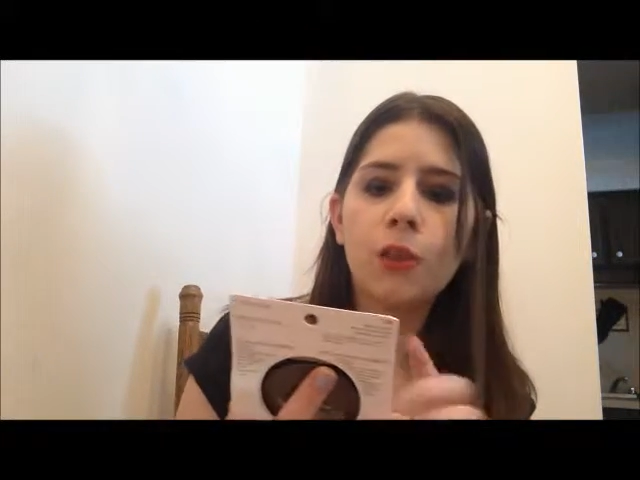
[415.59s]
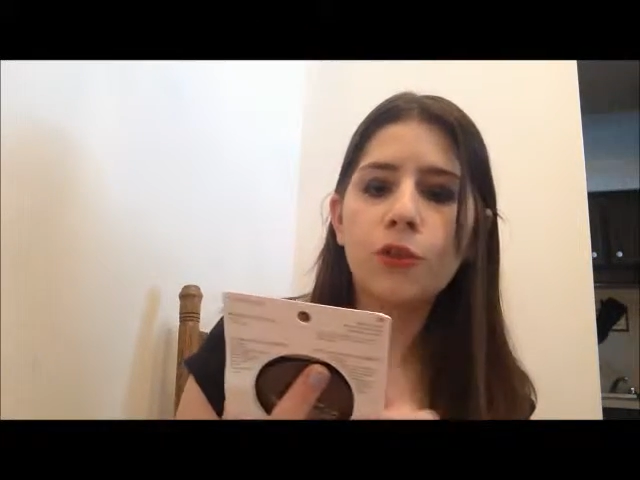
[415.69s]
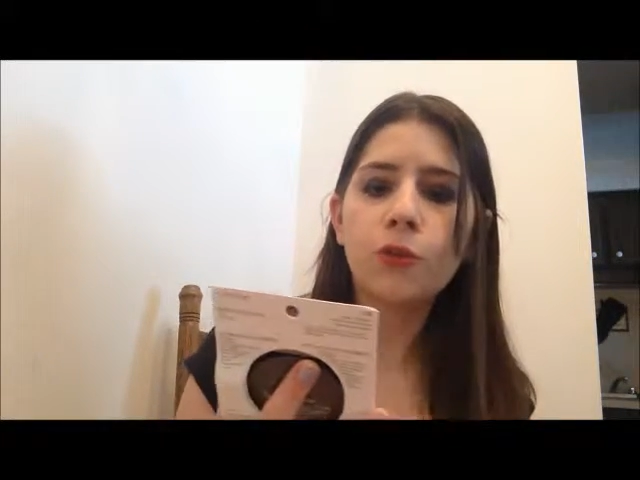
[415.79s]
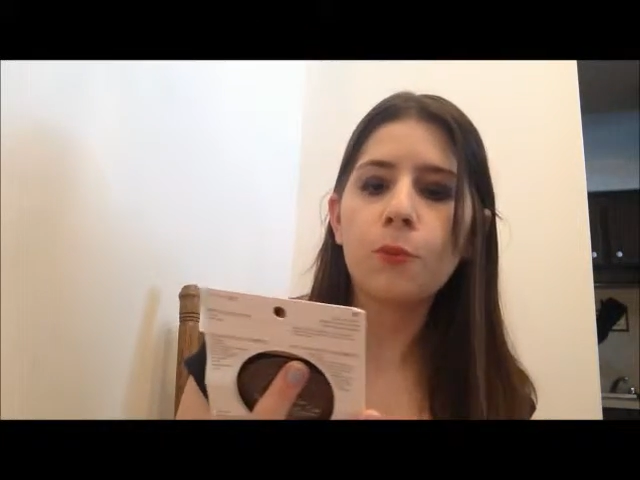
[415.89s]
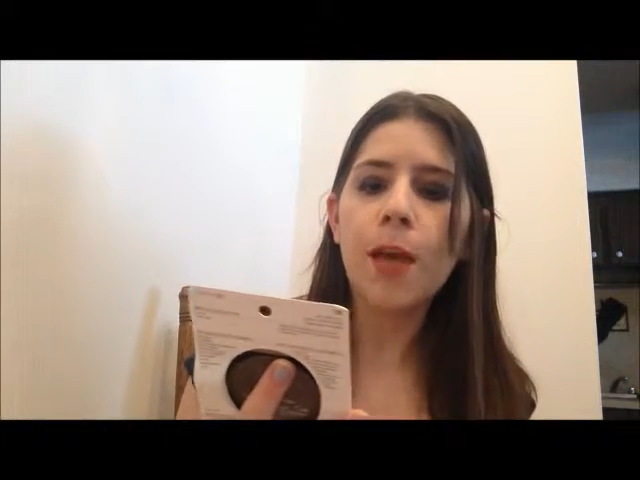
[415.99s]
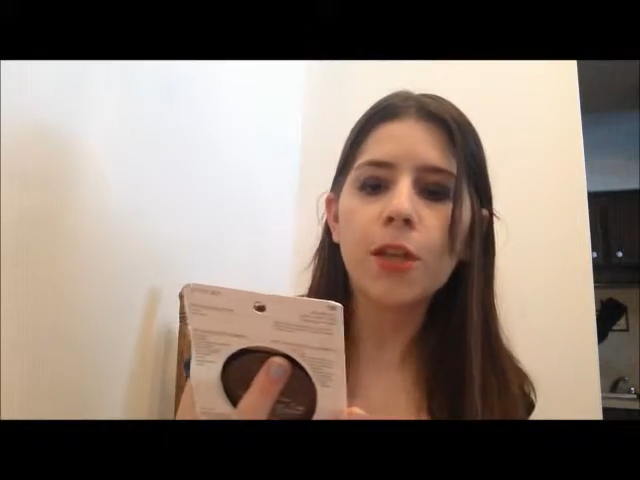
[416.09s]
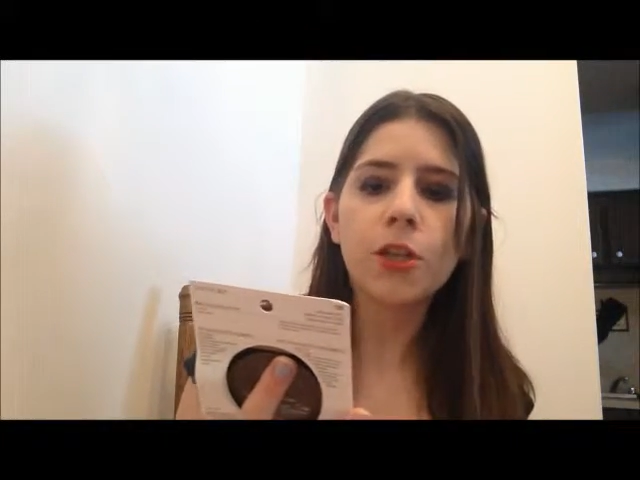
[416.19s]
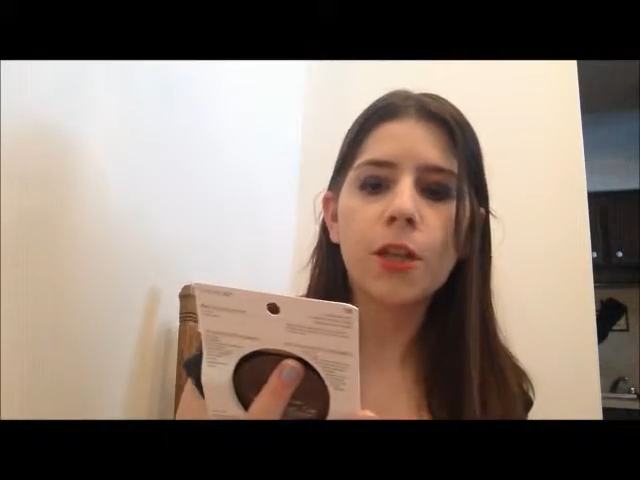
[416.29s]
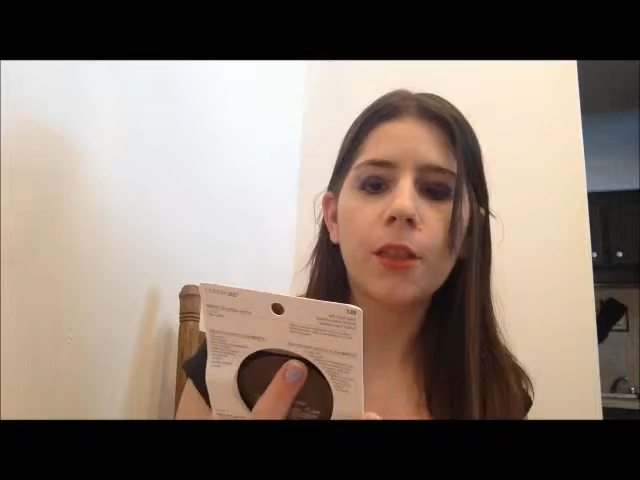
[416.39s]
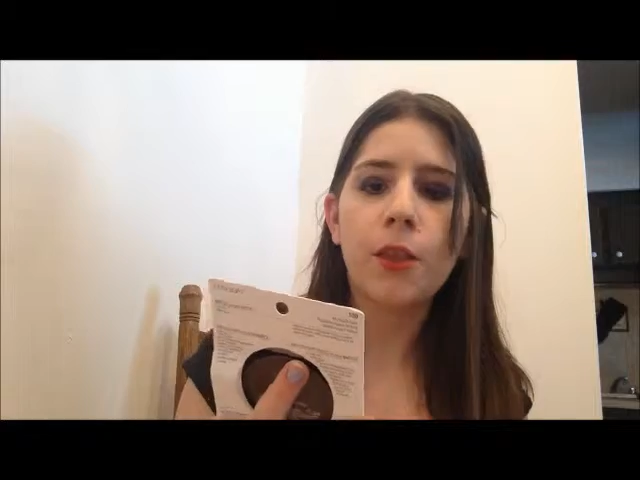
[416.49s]
True
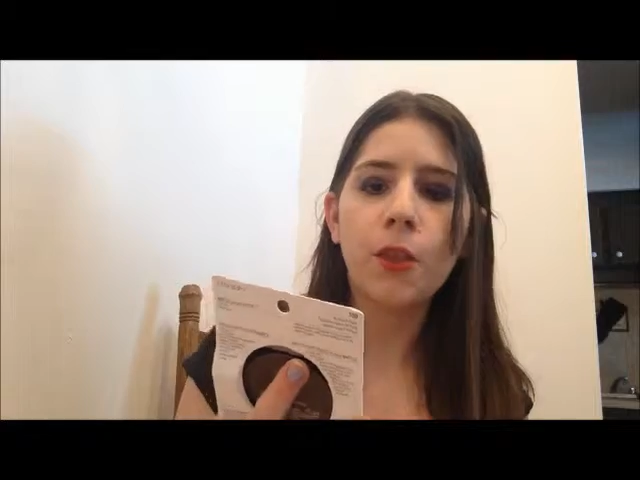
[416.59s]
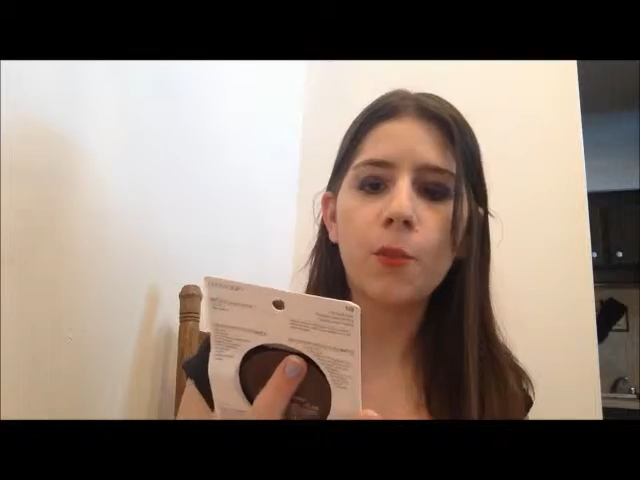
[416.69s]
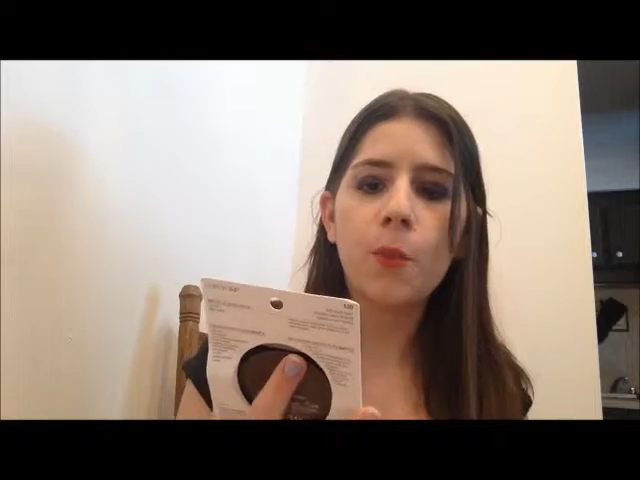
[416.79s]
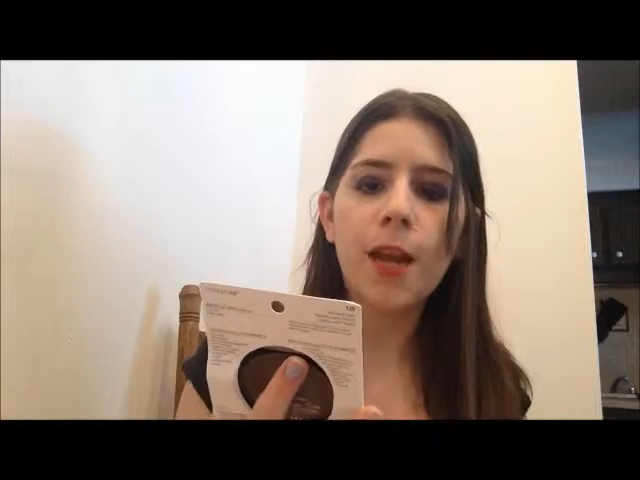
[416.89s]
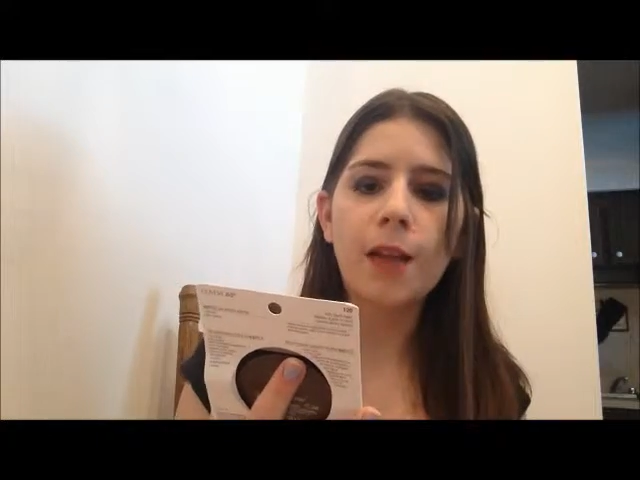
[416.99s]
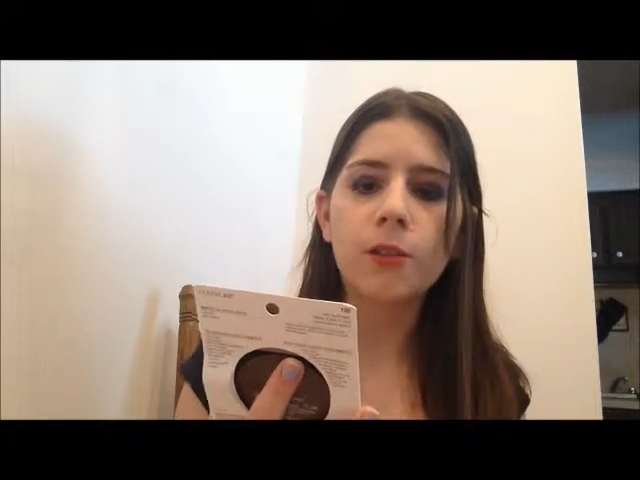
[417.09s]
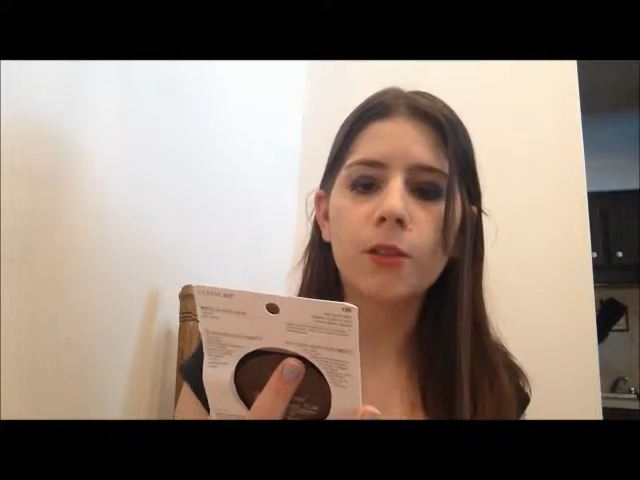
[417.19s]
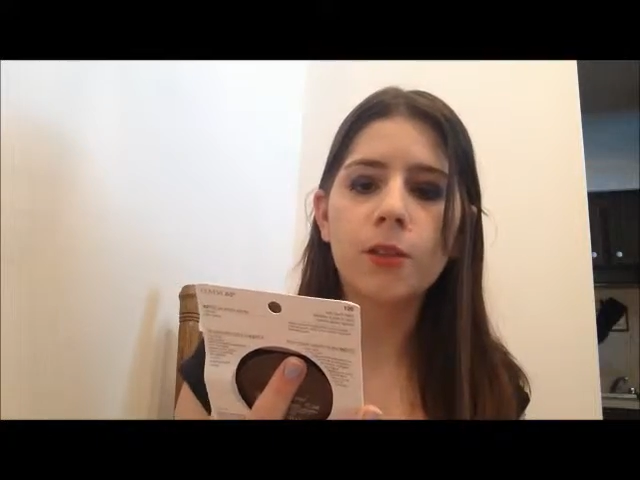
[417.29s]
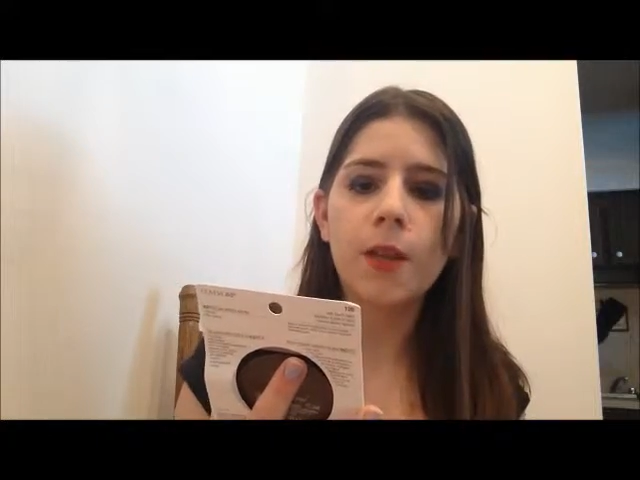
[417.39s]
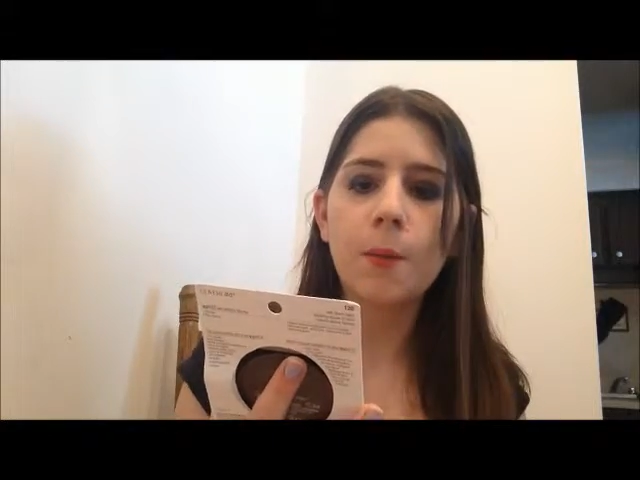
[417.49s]
Magic, the
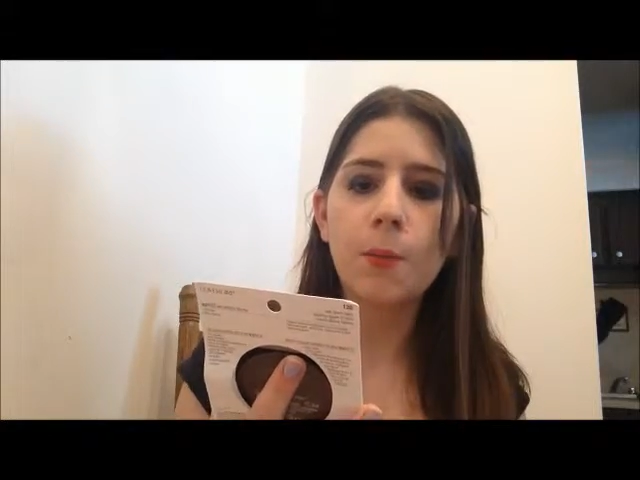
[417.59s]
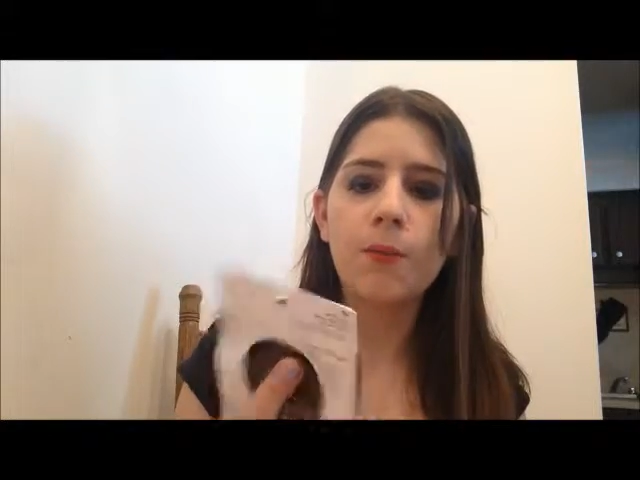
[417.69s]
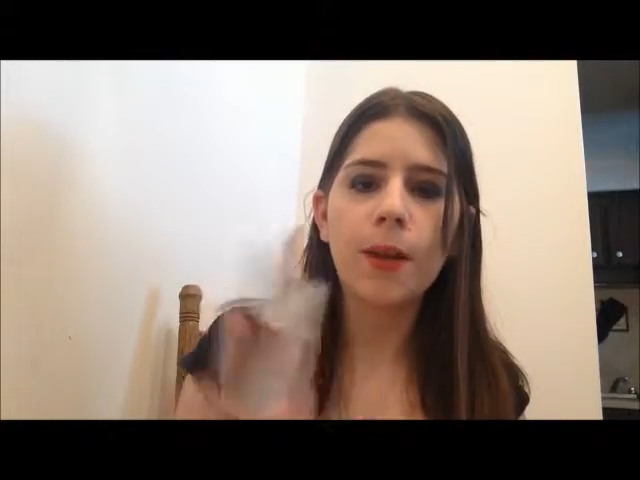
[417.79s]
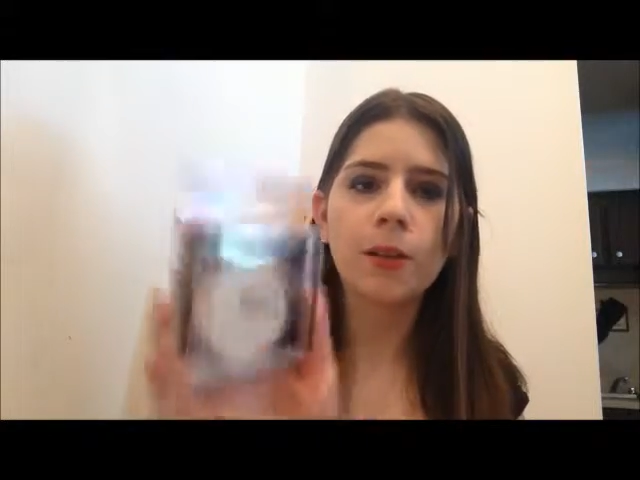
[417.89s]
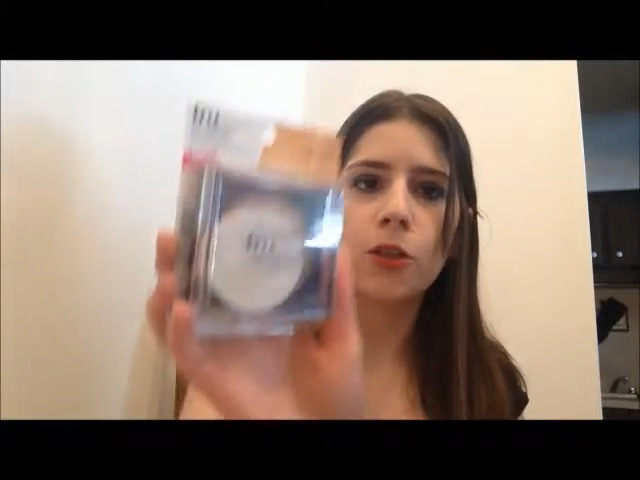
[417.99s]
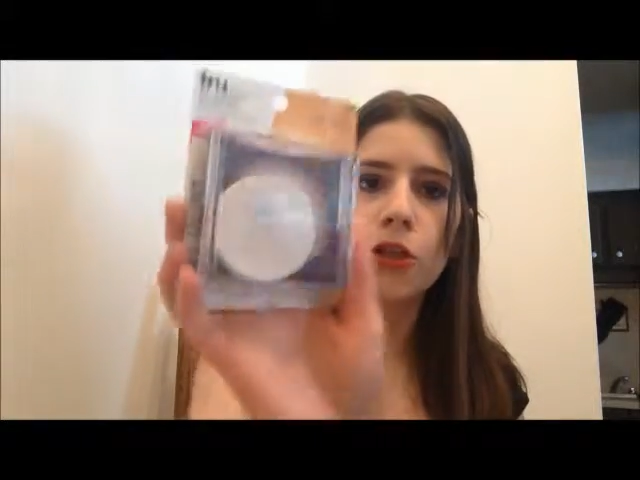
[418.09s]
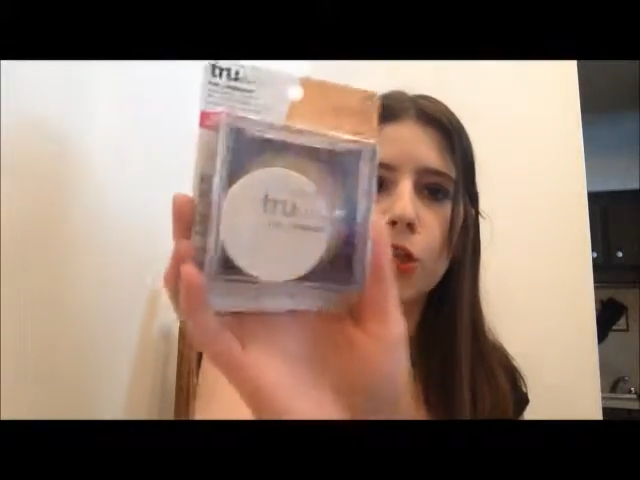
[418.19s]
Luminizer Skin Perfector